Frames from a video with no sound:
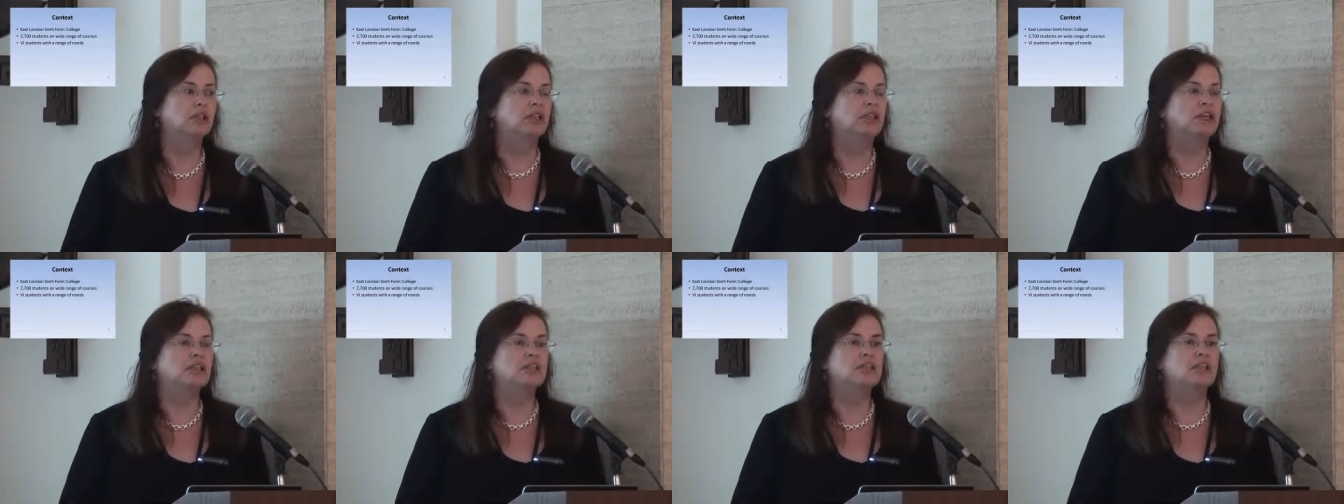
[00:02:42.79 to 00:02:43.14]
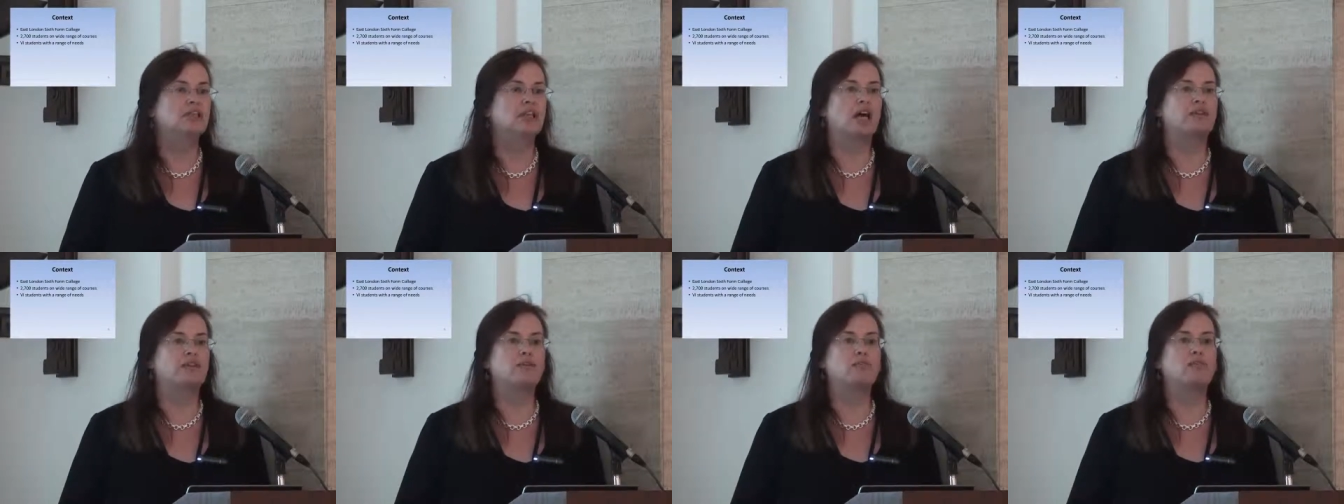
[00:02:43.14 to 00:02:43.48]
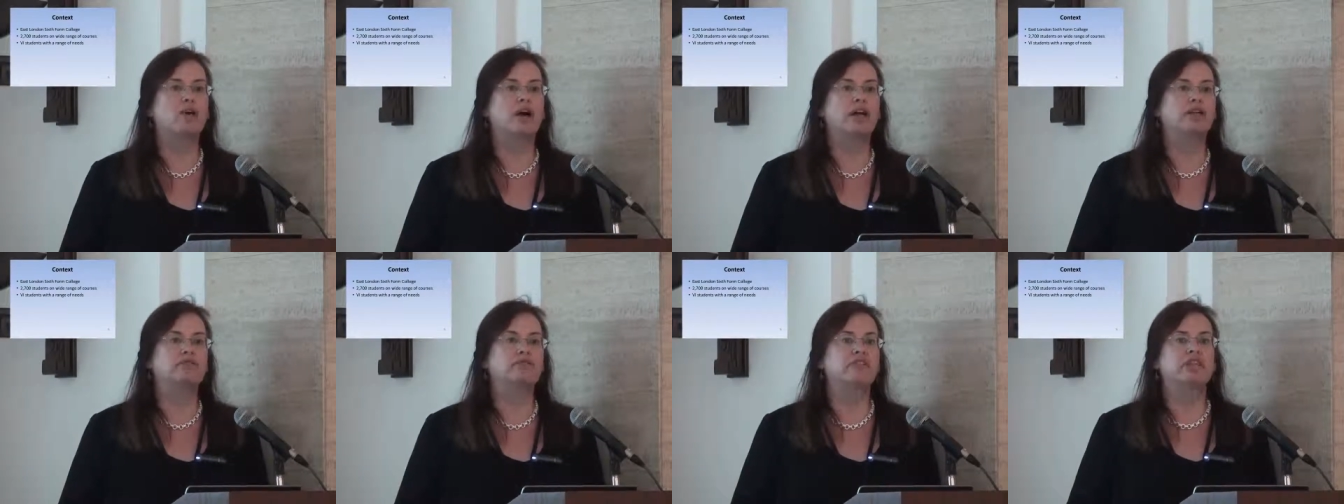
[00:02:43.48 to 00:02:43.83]
So they have a
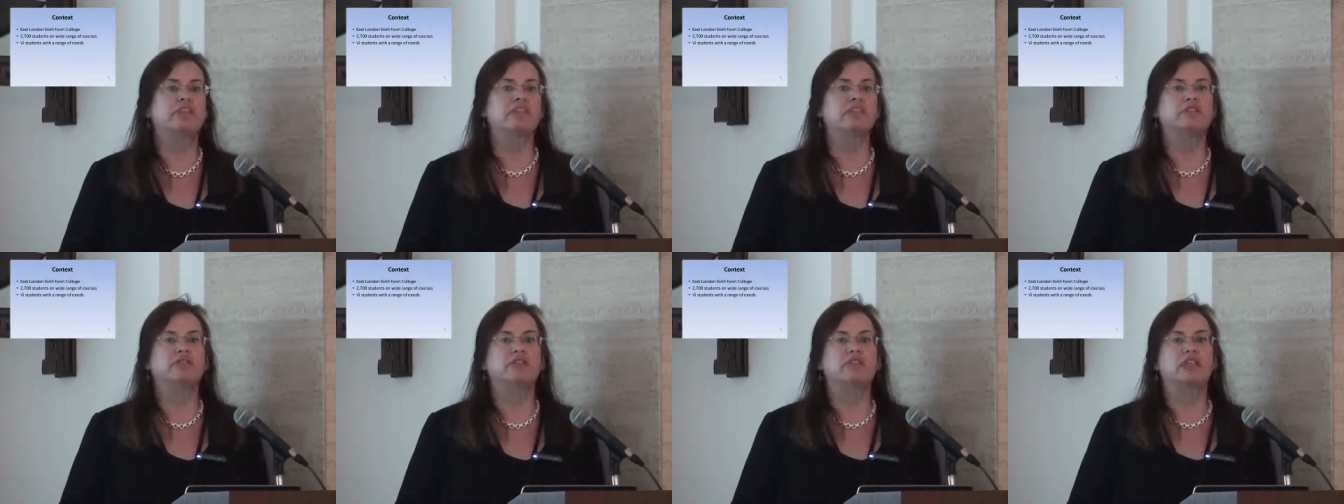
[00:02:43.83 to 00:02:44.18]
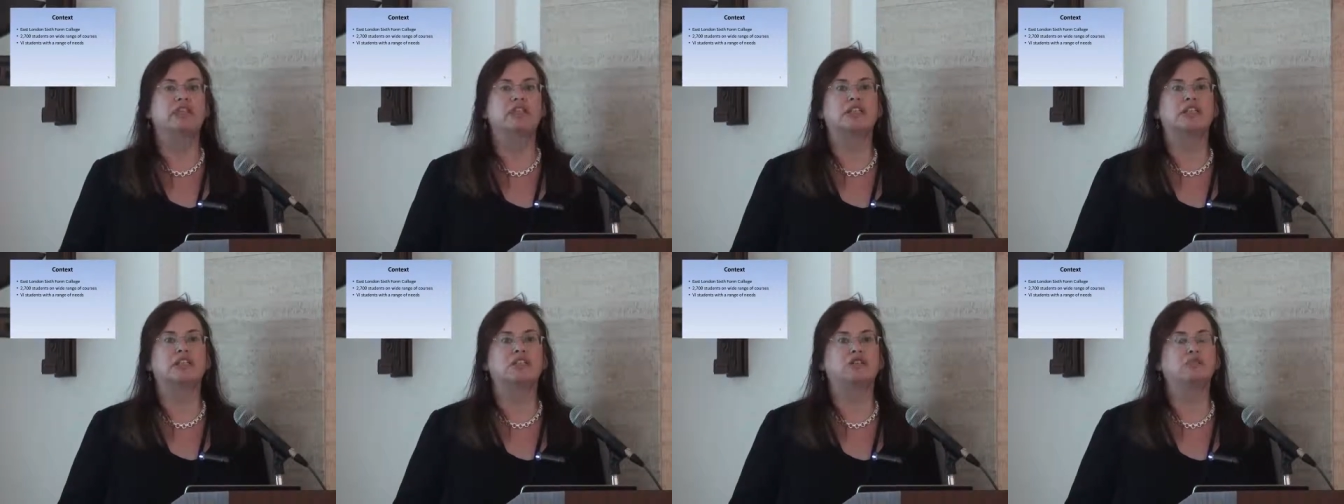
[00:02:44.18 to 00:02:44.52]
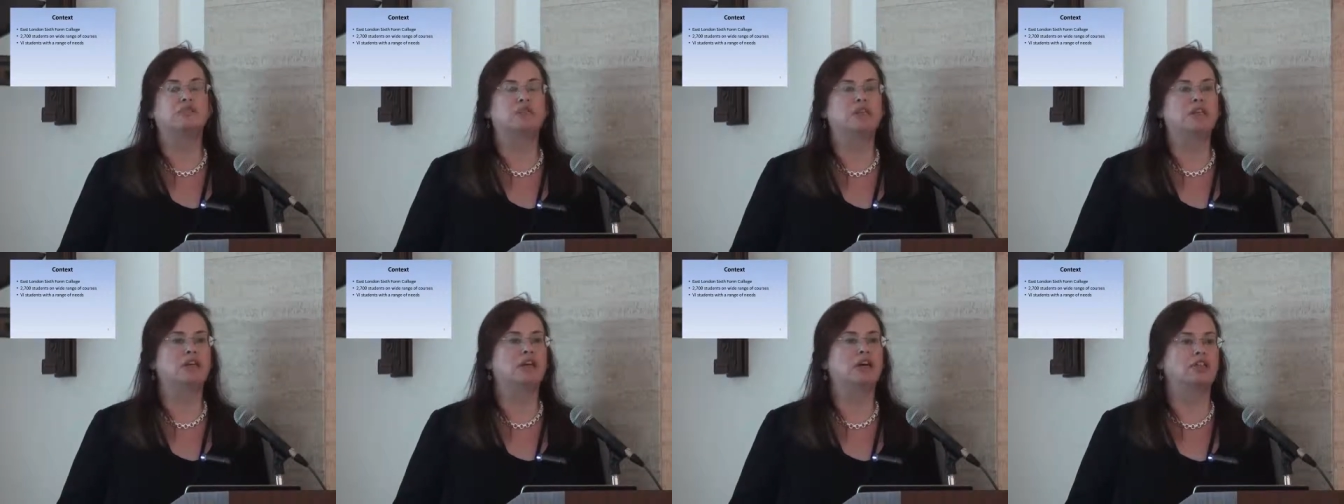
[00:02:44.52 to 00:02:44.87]
wide range of needs. It could be
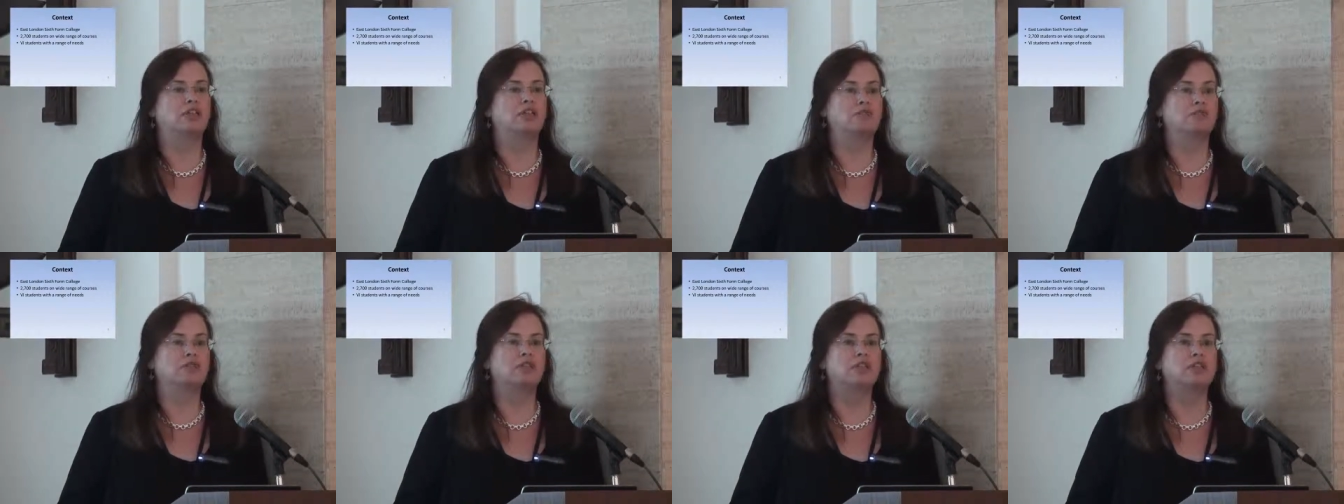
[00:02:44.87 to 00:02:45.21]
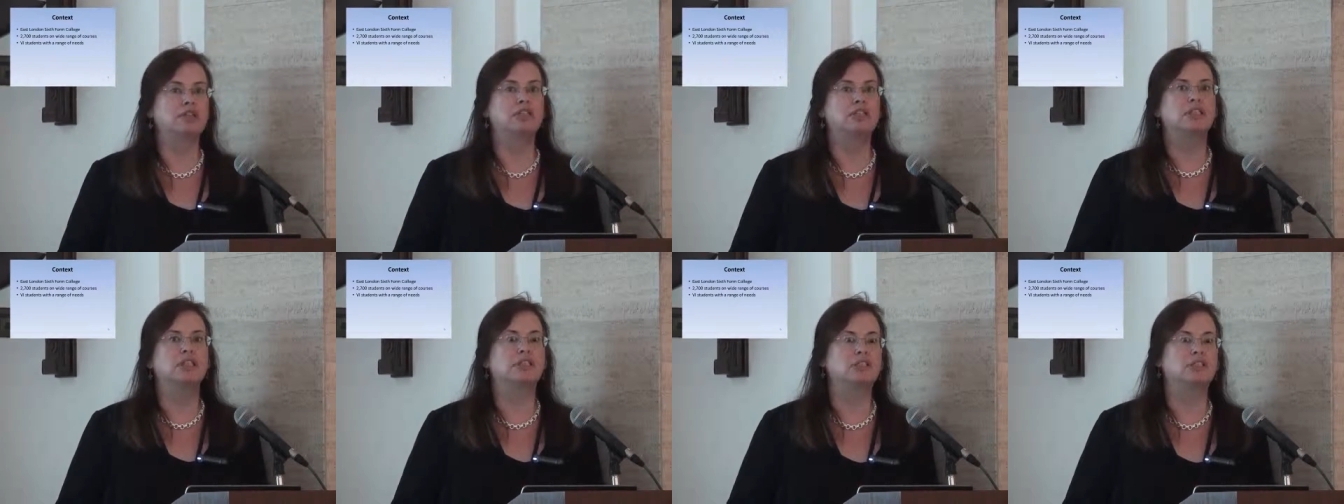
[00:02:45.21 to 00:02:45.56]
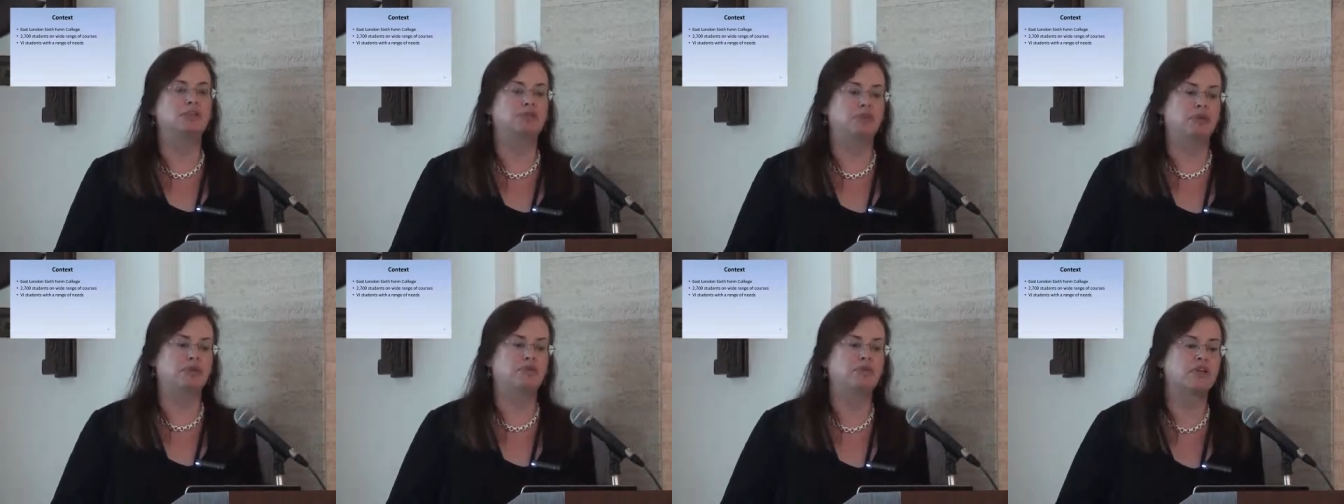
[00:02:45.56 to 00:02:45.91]
large print, it could
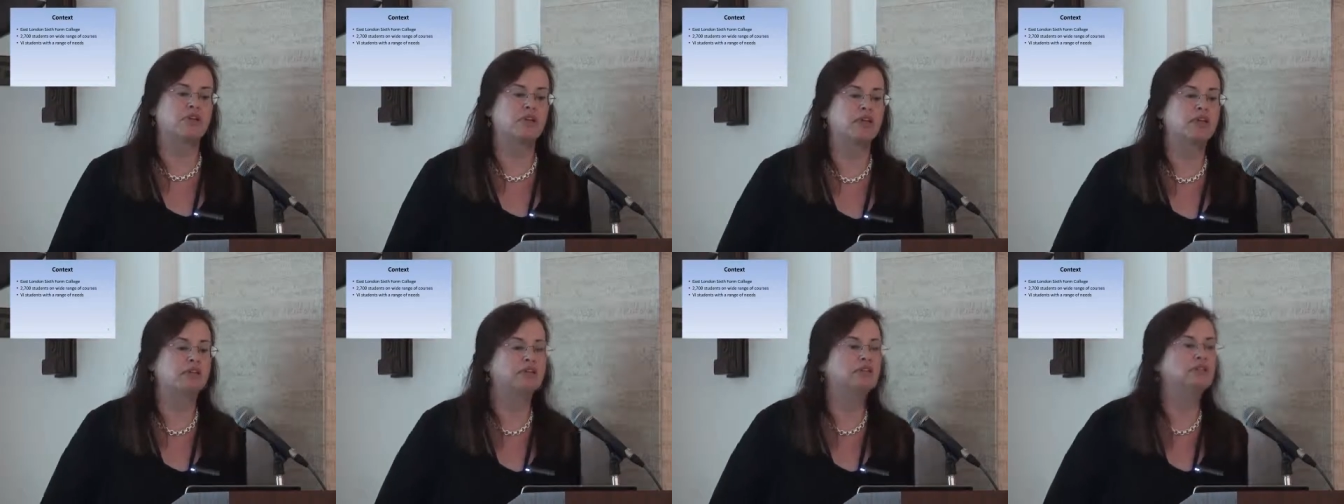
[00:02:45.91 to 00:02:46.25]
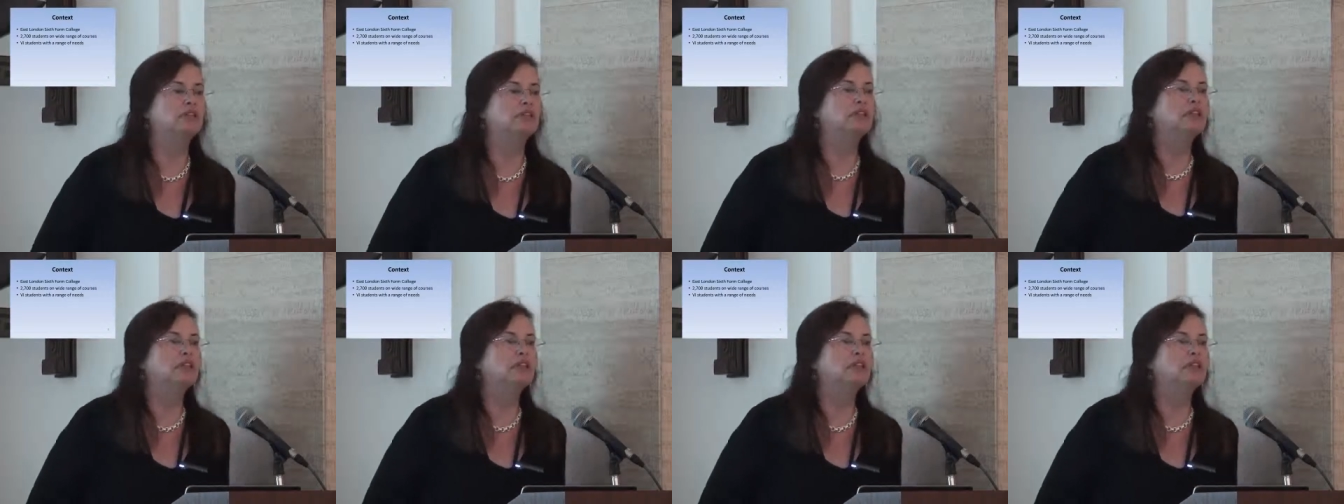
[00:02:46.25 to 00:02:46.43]
be braille,